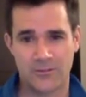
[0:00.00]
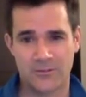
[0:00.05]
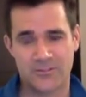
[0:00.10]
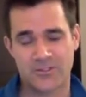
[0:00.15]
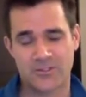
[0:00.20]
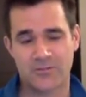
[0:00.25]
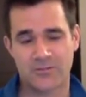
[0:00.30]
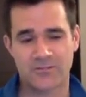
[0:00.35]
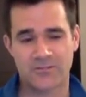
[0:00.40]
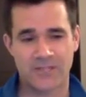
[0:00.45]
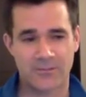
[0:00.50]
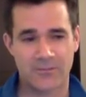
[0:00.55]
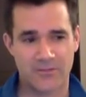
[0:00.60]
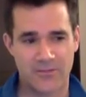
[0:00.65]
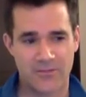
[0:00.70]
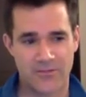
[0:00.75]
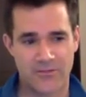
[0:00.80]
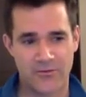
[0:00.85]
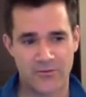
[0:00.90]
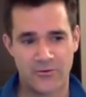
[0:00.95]
a Charles Howell
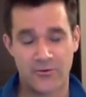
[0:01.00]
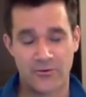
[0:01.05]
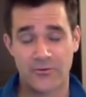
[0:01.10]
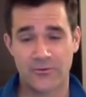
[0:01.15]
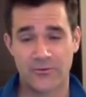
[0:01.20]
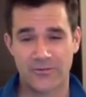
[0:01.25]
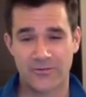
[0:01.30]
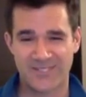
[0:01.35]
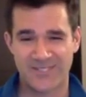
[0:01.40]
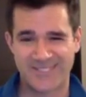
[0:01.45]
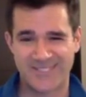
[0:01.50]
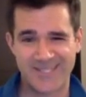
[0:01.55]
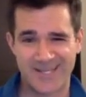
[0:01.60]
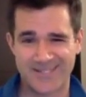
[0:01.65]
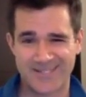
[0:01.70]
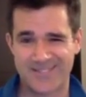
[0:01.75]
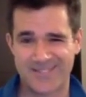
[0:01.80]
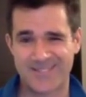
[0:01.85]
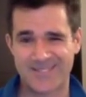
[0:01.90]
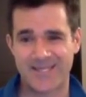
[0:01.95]
III, or a
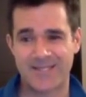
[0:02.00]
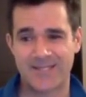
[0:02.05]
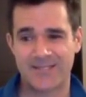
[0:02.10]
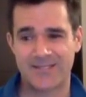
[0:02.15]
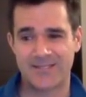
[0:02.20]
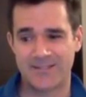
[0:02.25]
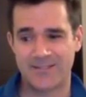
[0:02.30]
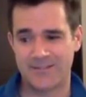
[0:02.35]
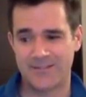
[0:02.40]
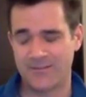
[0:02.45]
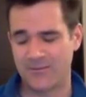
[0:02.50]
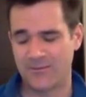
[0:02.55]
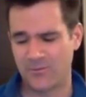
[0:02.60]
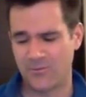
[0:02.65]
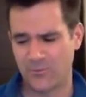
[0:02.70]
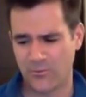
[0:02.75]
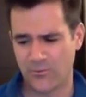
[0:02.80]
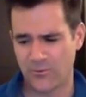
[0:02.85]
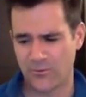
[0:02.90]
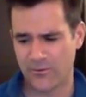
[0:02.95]
John Senden,
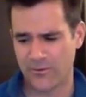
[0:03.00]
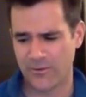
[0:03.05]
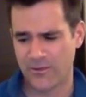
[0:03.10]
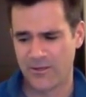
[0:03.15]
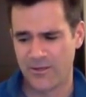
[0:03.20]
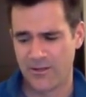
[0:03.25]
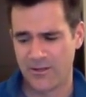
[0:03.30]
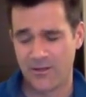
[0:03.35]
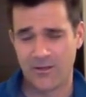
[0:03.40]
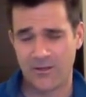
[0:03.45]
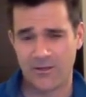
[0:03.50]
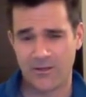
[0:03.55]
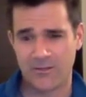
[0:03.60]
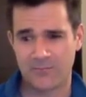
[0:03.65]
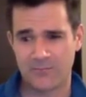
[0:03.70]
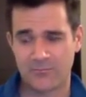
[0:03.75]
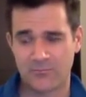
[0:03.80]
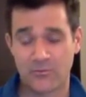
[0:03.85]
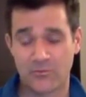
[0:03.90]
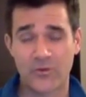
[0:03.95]
or
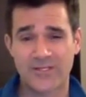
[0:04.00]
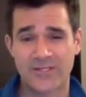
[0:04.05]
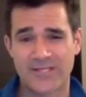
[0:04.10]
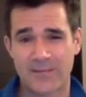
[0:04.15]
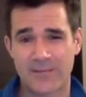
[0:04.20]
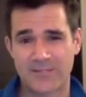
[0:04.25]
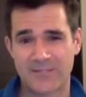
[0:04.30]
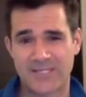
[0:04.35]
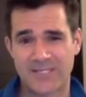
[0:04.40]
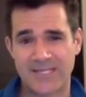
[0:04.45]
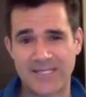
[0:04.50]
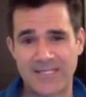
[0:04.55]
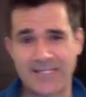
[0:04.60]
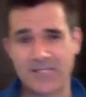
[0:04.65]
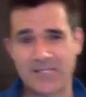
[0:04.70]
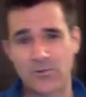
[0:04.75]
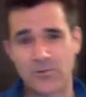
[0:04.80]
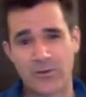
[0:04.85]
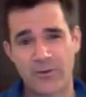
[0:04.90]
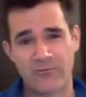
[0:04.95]
Rory
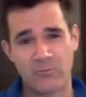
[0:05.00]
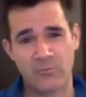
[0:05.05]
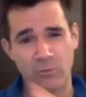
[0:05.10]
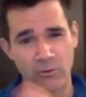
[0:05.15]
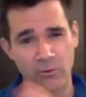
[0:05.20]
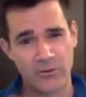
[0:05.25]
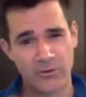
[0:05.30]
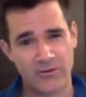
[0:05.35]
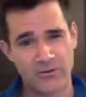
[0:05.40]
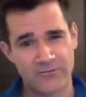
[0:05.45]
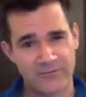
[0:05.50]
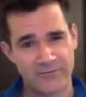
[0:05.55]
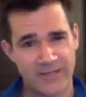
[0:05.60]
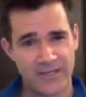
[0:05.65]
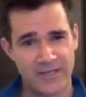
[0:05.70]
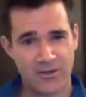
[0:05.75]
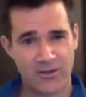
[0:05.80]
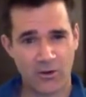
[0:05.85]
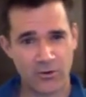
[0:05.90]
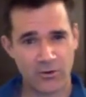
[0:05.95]
Sabatini, who have more of
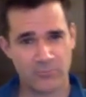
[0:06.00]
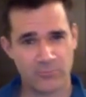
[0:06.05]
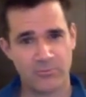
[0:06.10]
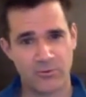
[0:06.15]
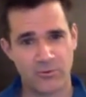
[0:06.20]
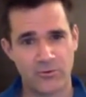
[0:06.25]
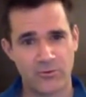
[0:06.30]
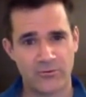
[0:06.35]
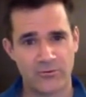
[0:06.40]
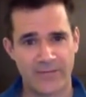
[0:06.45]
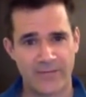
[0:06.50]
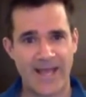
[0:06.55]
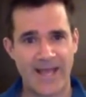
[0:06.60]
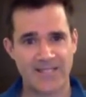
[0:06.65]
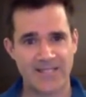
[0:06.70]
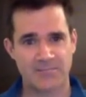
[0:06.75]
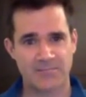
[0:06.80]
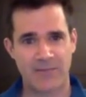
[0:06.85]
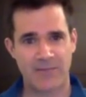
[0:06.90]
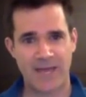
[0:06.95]
a arm pull
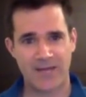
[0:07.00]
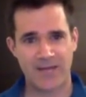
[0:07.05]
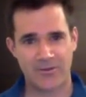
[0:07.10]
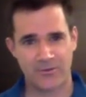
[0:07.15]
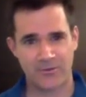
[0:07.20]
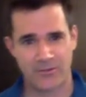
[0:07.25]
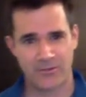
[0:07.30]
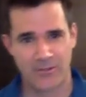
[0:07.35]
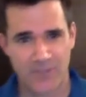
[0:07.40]
cast pattern,